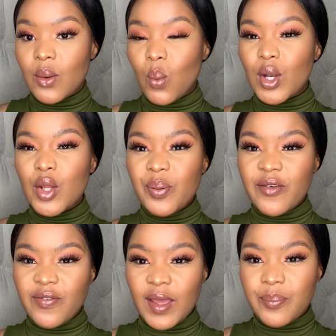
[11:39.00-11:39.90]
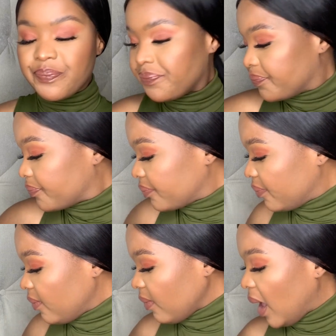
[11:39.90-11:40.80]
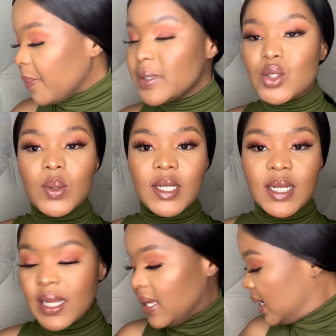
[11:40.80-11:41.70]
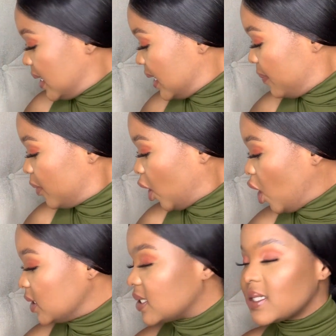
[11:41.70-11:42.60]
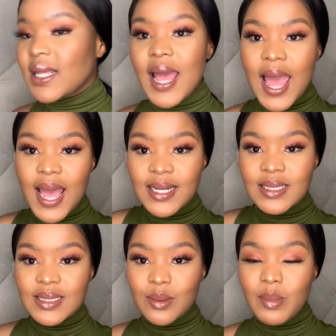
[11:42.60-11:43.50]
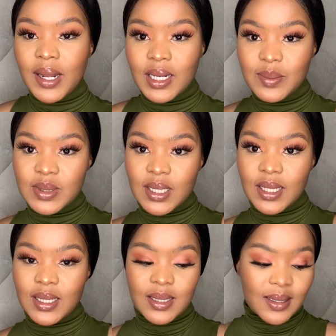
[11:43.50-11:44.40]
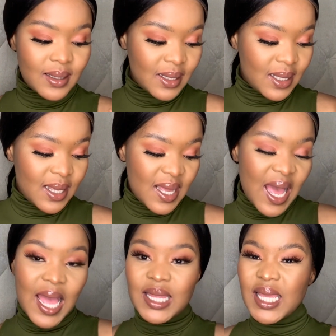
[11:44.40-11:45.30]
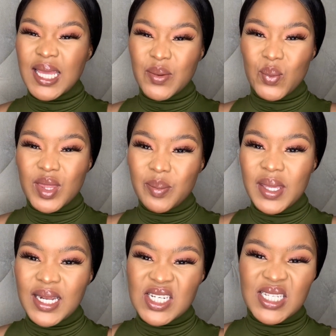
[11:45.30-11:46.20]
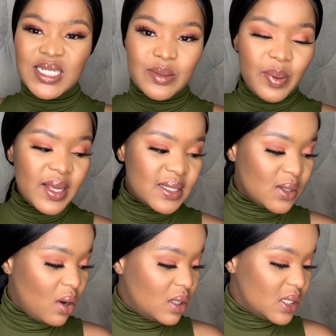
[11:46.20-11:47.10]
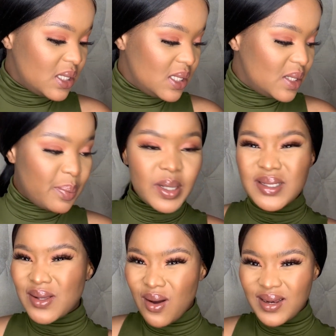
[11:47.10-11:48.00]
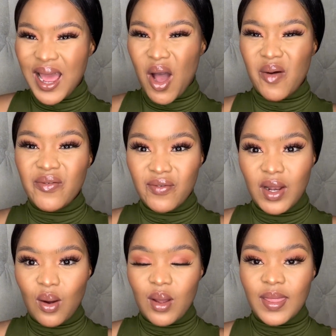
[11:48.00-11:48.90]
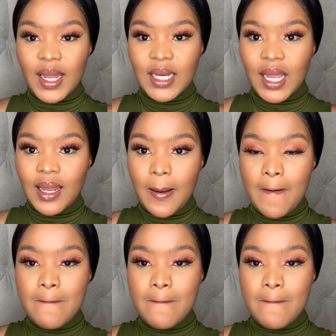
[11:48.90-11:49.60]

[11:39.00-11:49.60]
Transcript: What do you prefer between lip gloss and matte lipstick? I think with me, it just depends, honestly. It depends on how I'm feeling on that day.